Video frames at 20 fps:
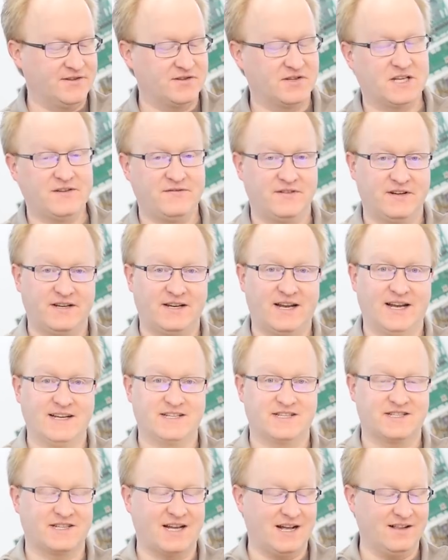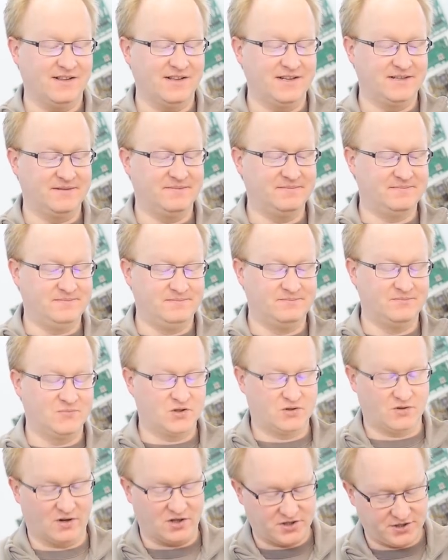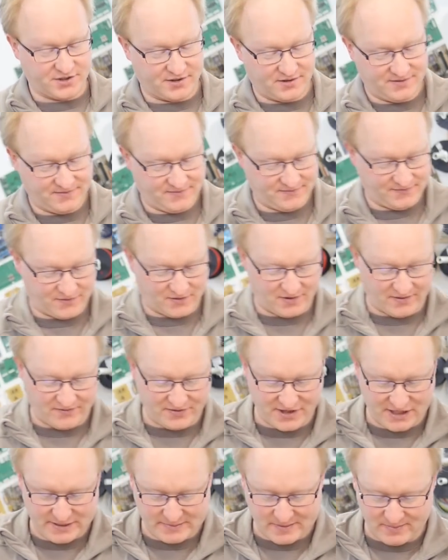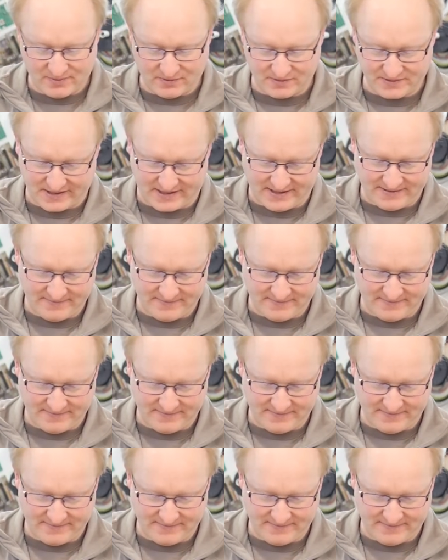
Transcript: This will give it a nice solid structure for everything to be built